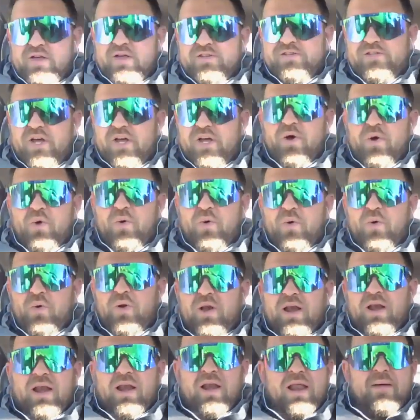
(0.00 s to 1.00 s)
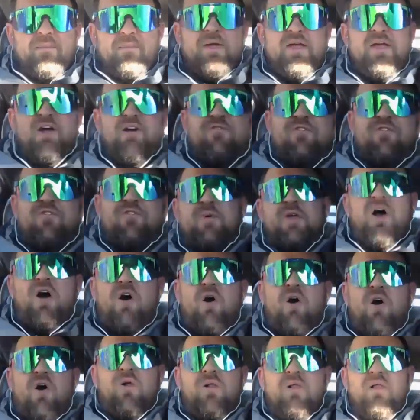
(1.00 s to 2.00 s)
So let me hear from
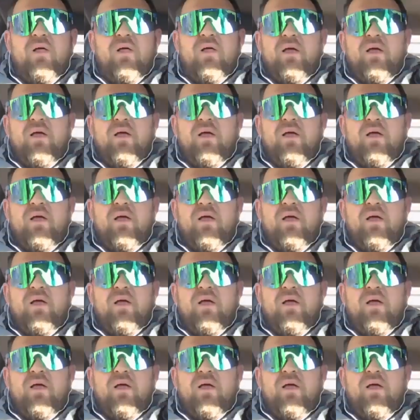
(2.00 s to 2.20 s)
y'all